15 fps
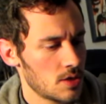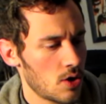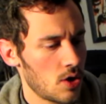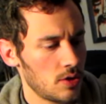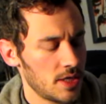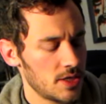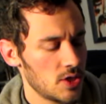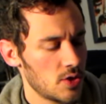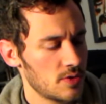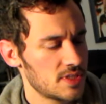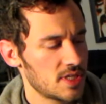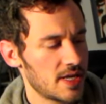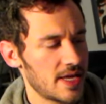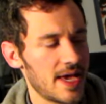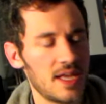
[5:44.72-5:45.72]
All I know is
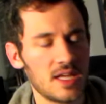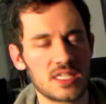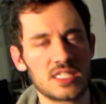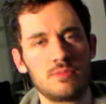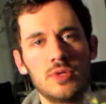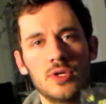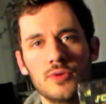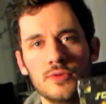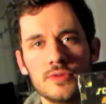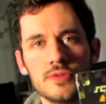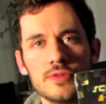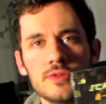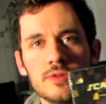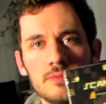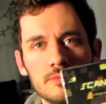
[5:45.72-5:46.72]
that a head
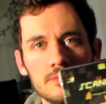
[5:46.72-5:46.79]
explodes.